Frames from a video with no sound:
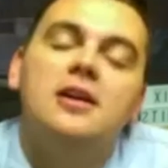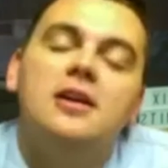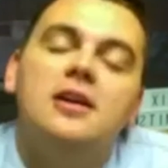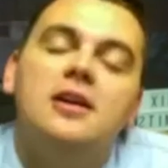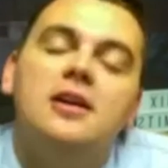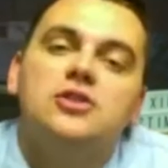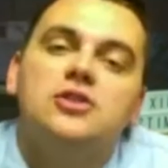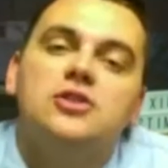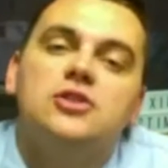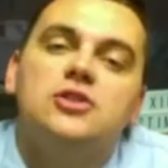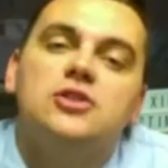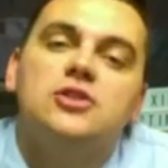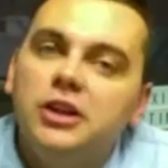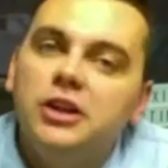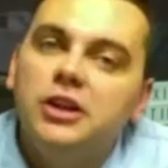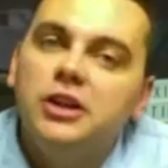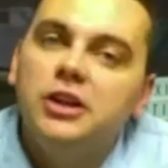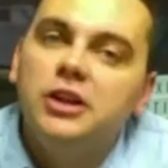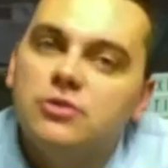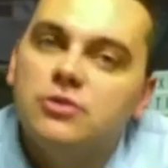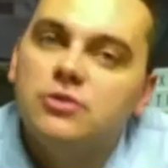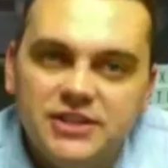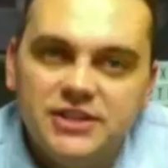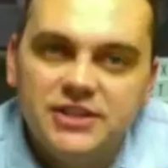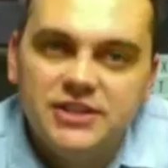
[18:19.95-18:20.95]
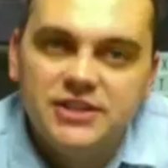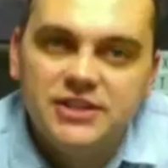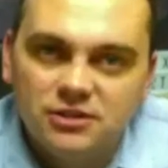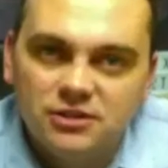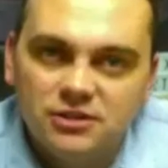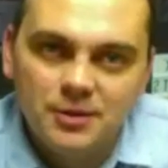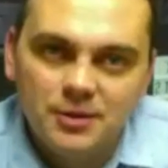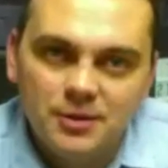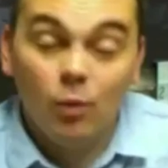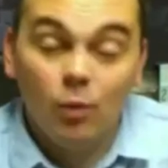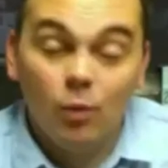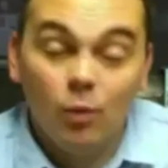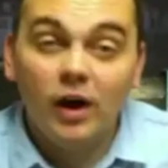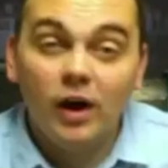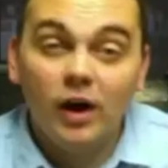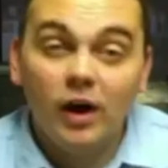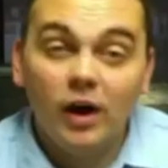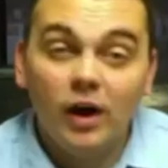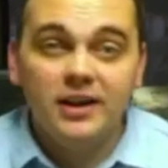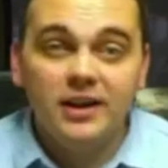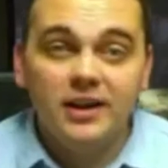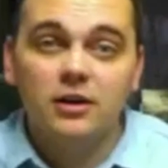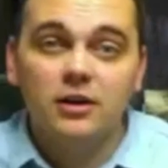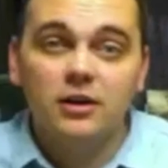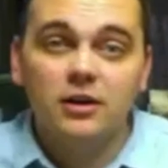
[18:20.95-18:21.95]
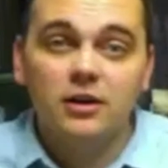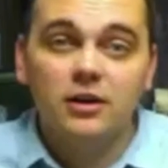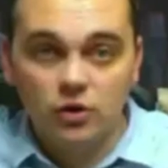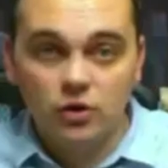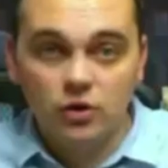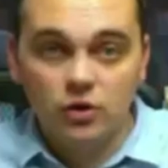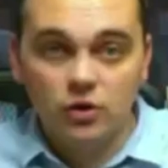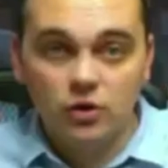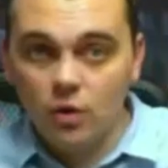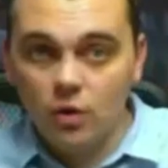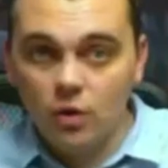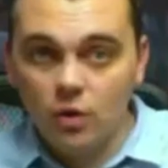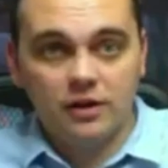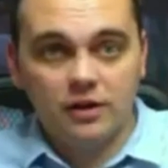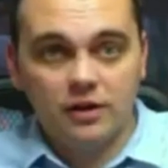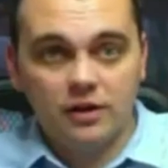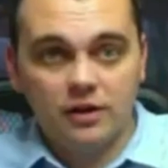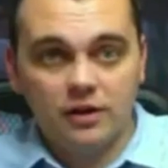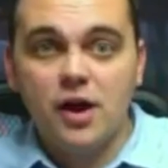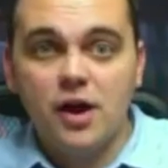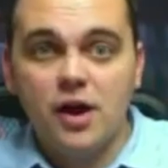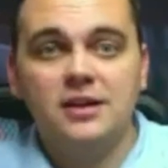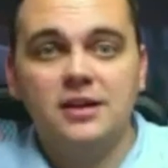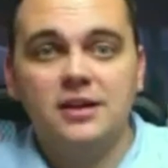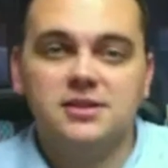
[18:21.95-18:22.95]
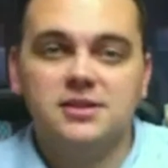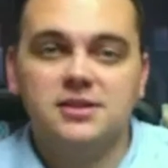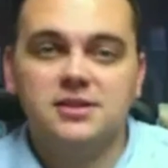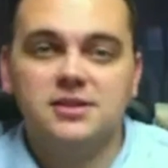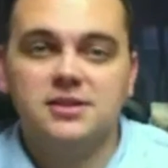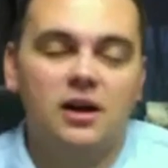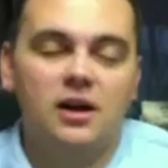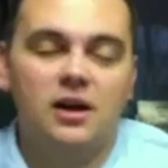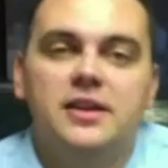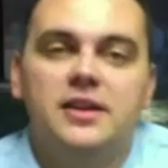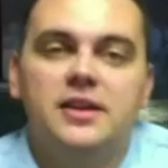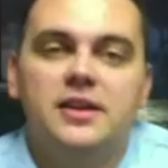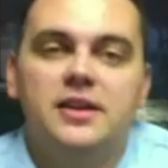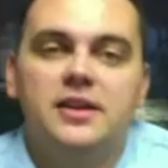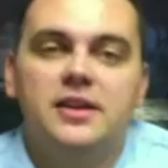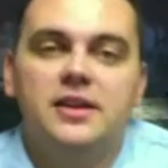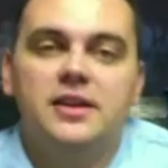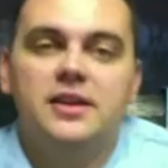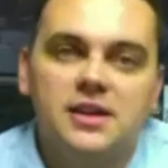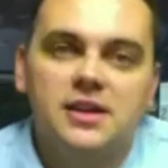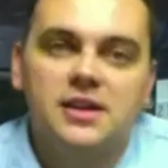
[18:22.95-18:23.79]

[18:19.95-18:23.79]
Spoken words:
So please reach out to me. I want to hear your thoughts on this.